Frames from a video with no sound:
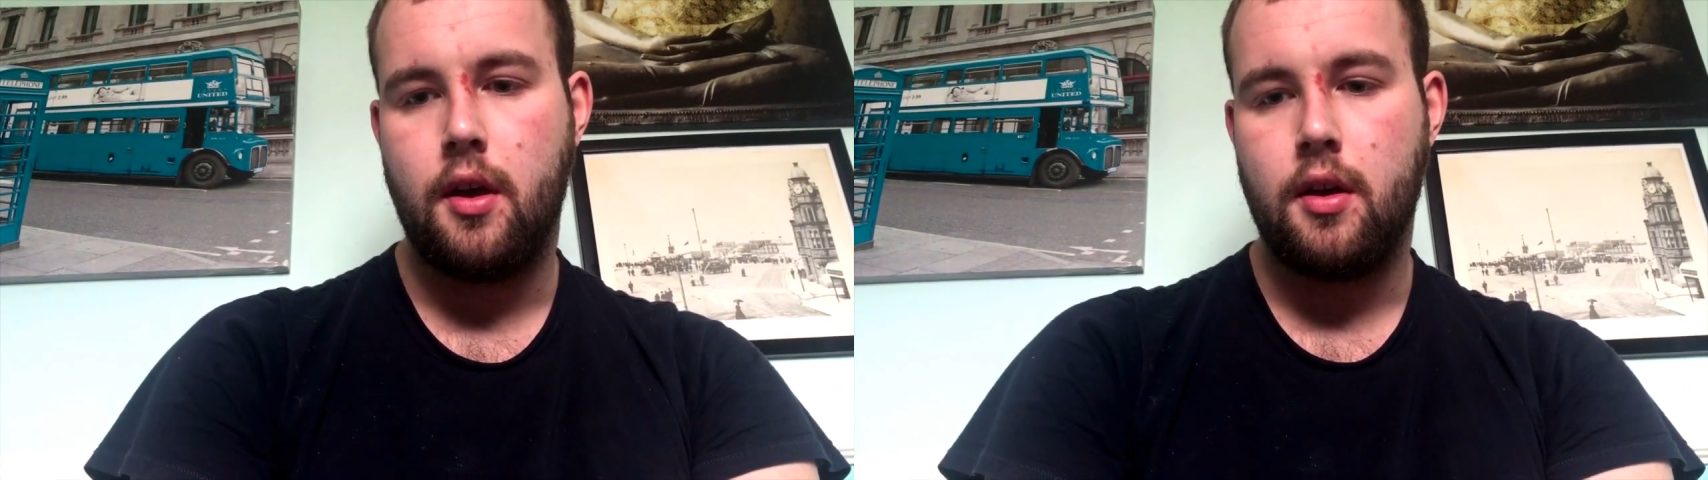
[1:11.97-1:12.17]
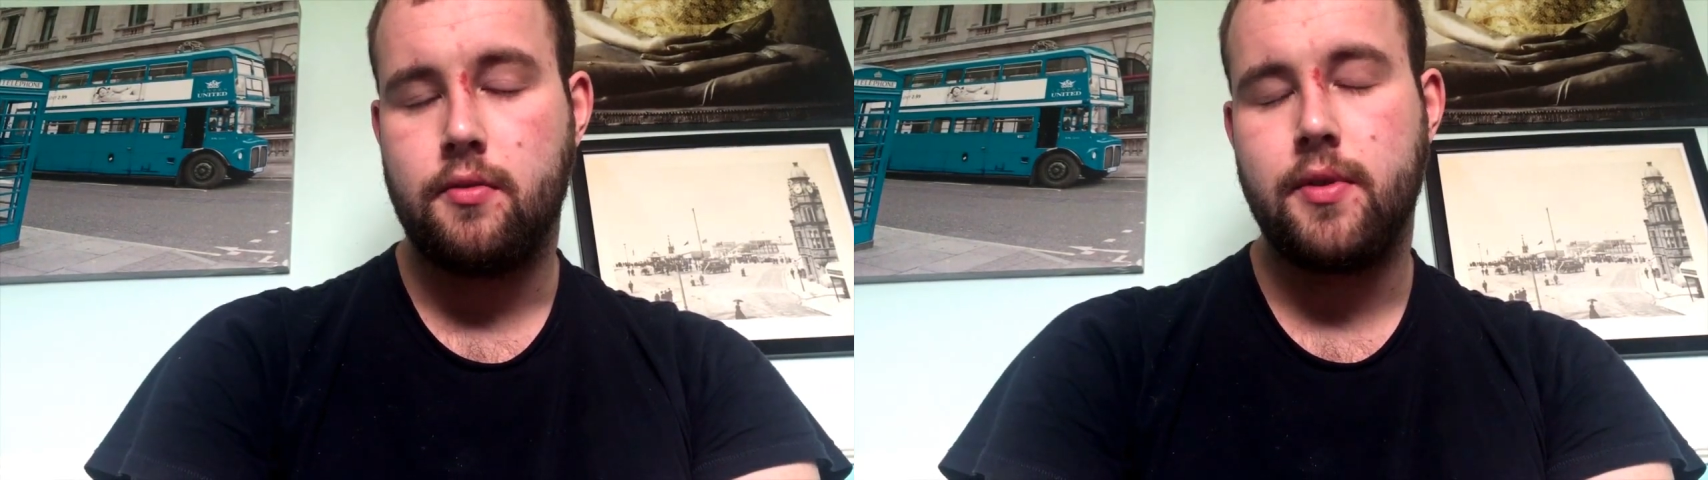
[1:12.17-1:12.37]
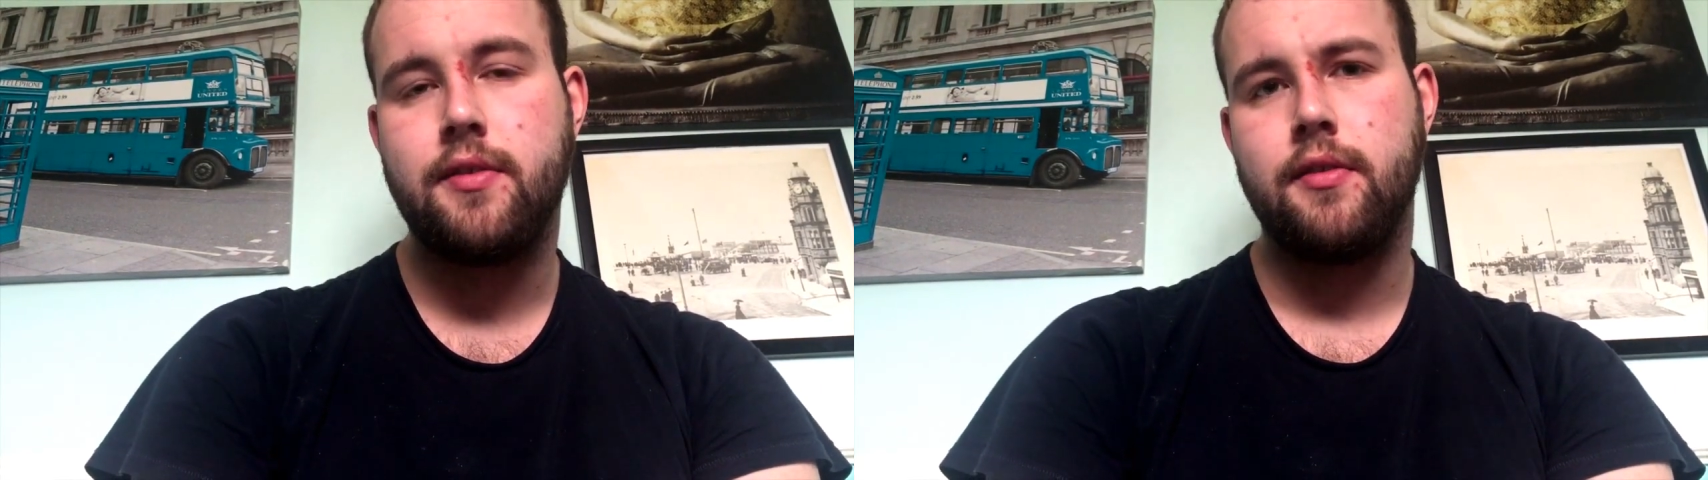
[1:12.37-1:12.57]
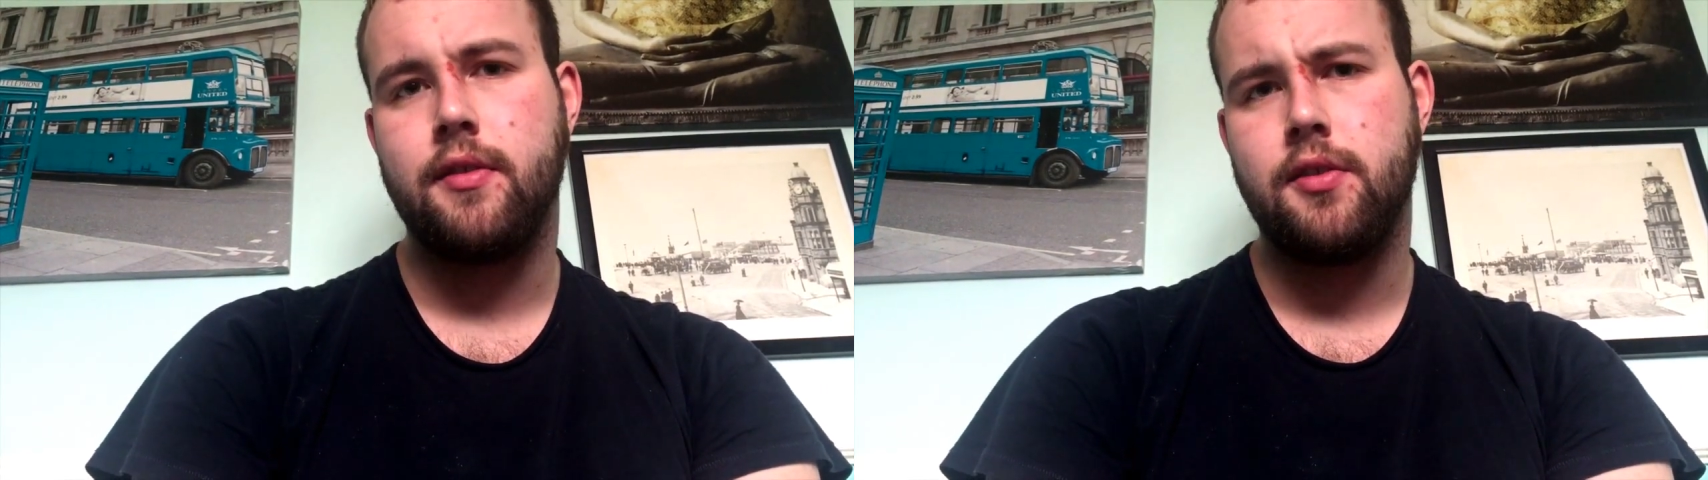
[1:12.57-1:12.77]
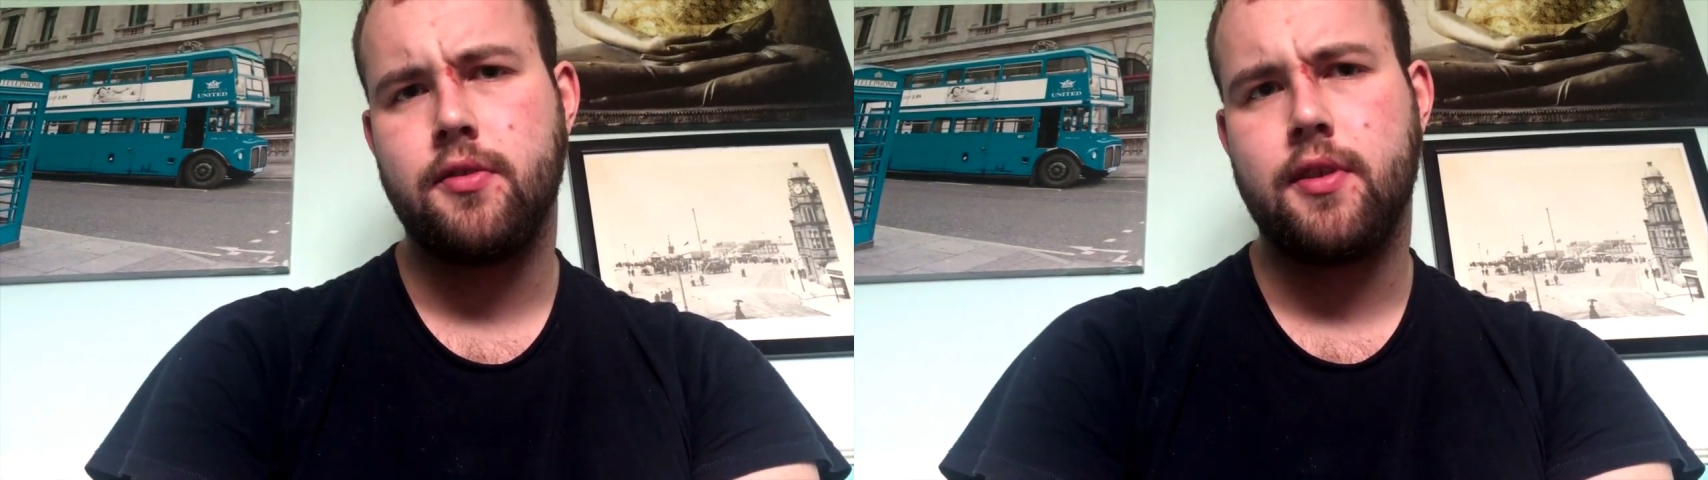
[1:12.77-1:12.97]
I'd
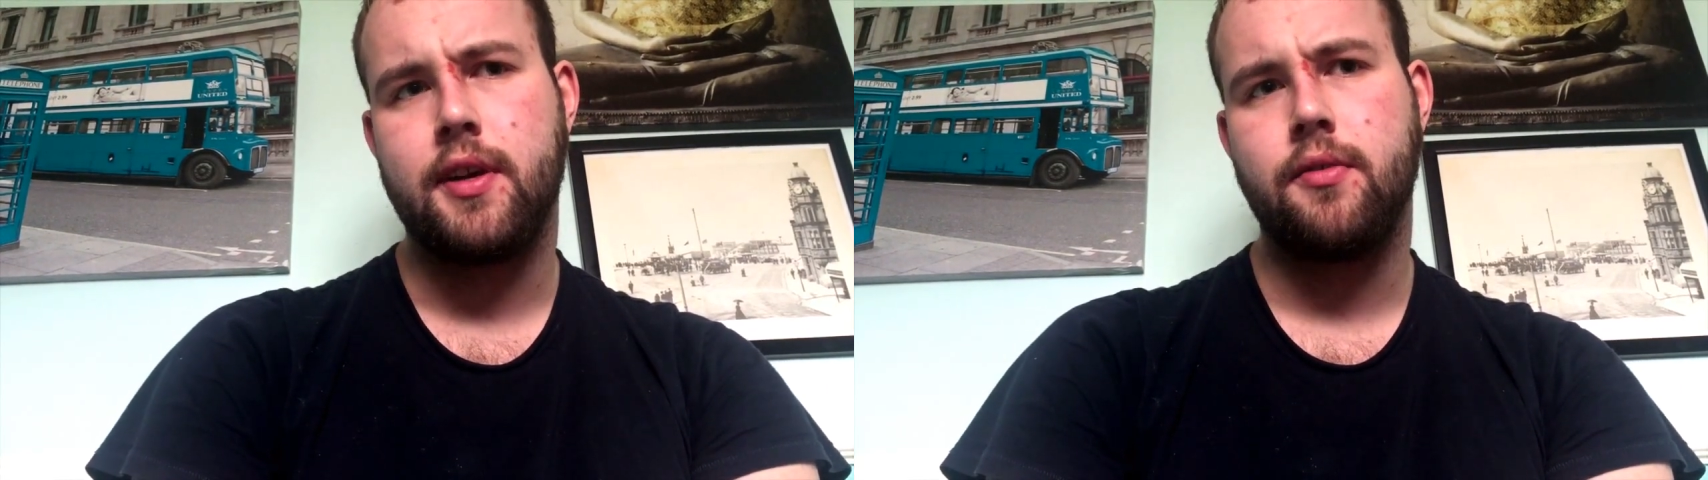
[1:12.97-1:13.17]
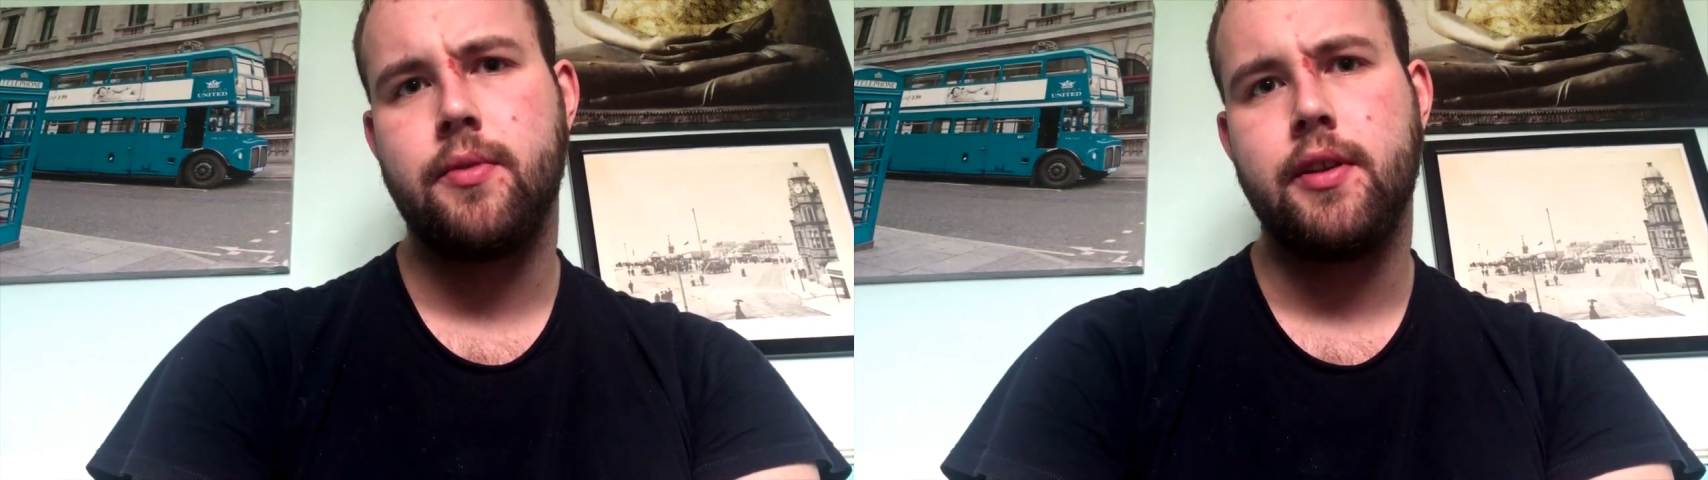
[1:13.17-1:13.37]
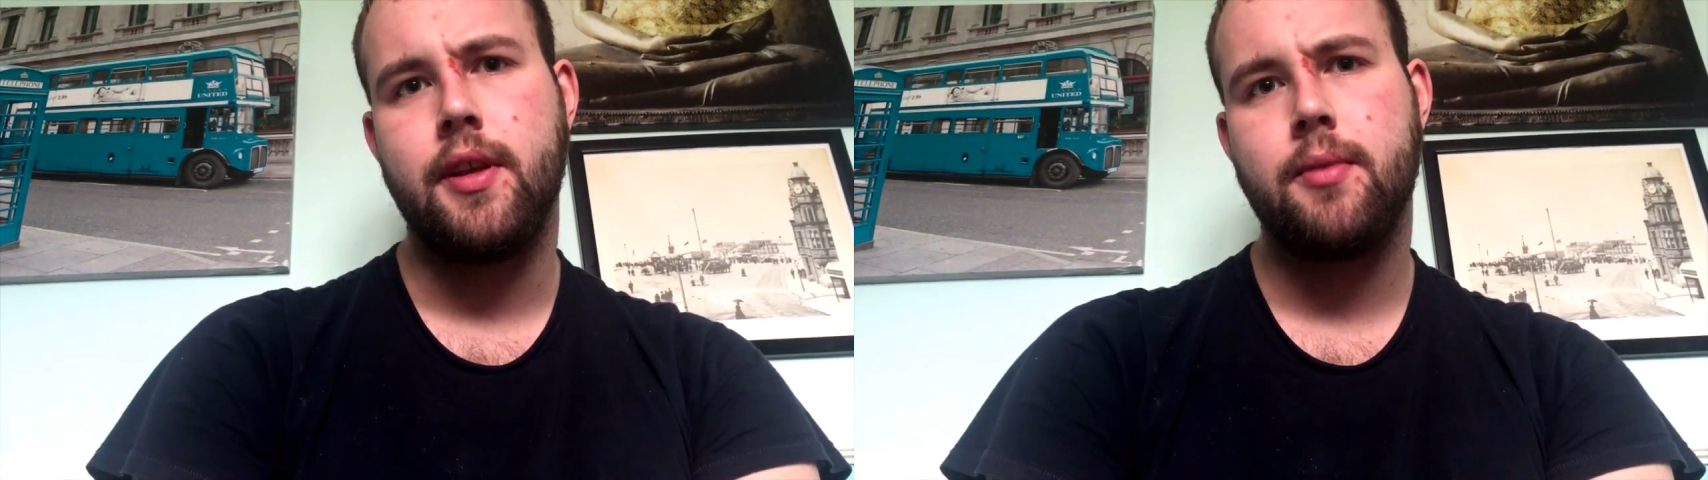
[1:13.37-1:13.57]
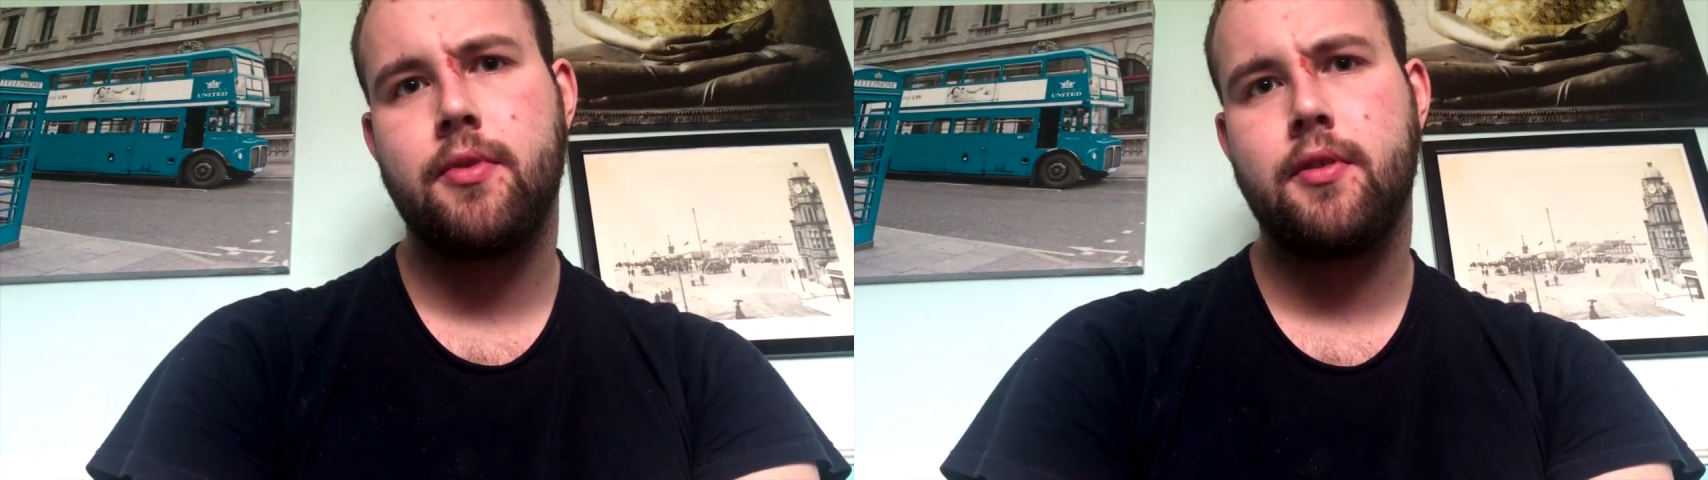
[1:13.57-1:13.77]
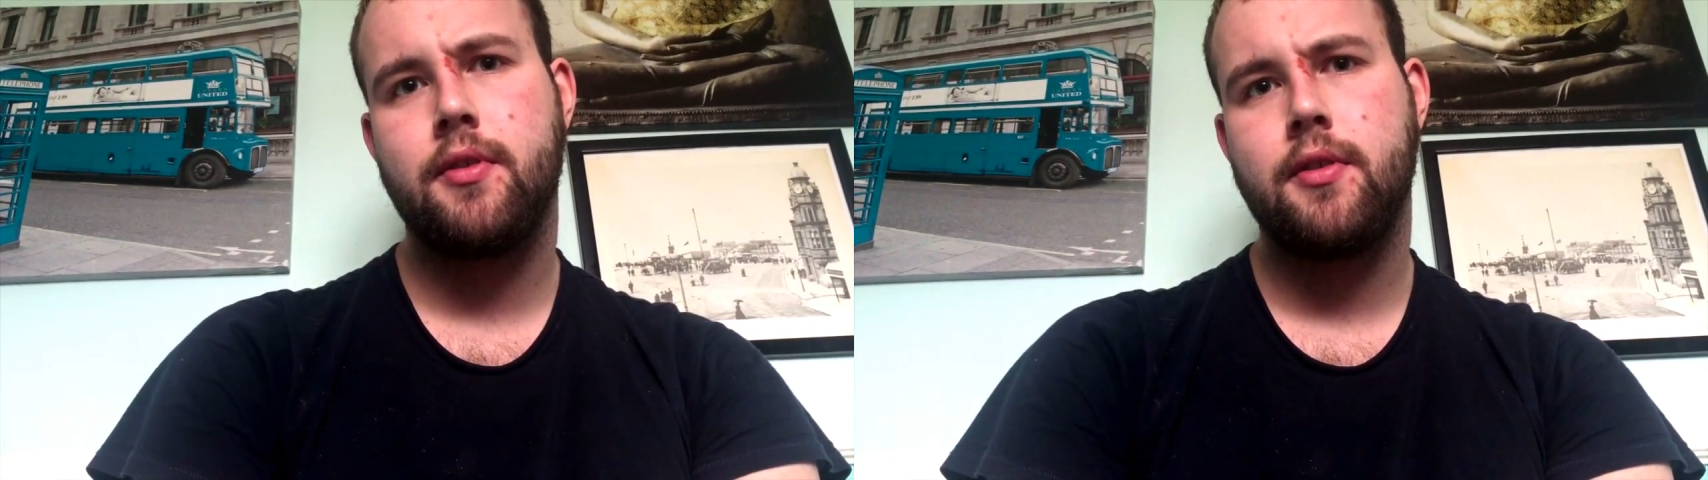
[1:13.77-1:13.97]
recently just had a
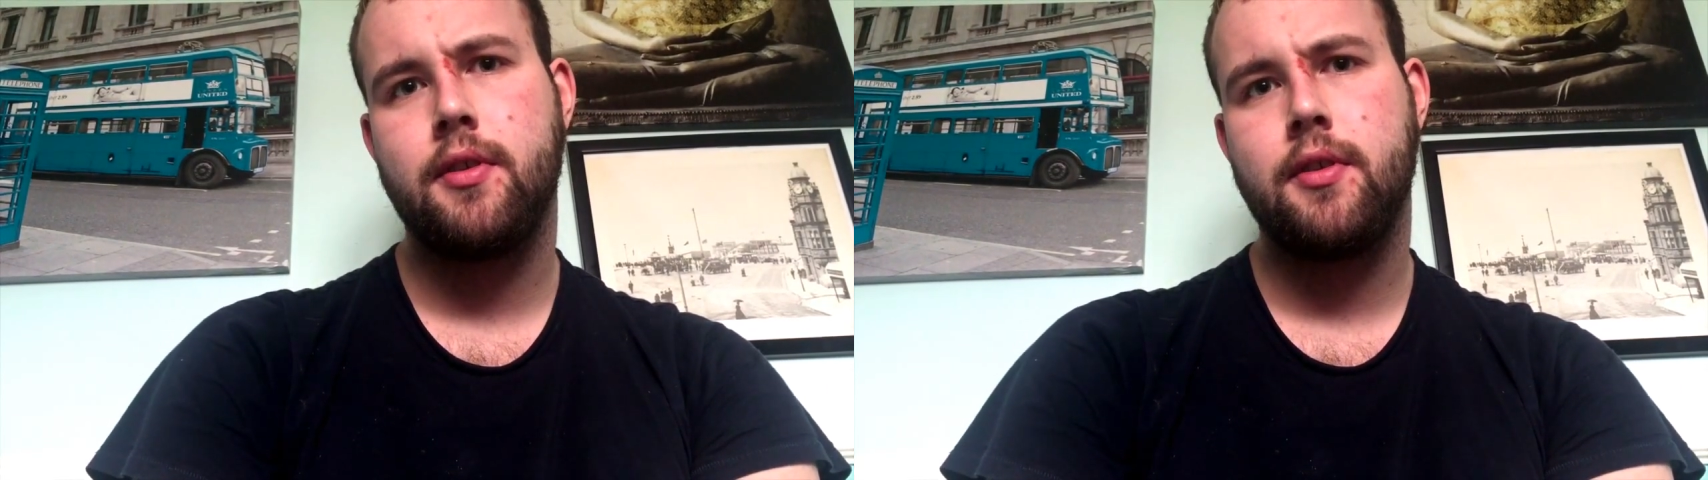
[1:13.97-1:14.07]
relapse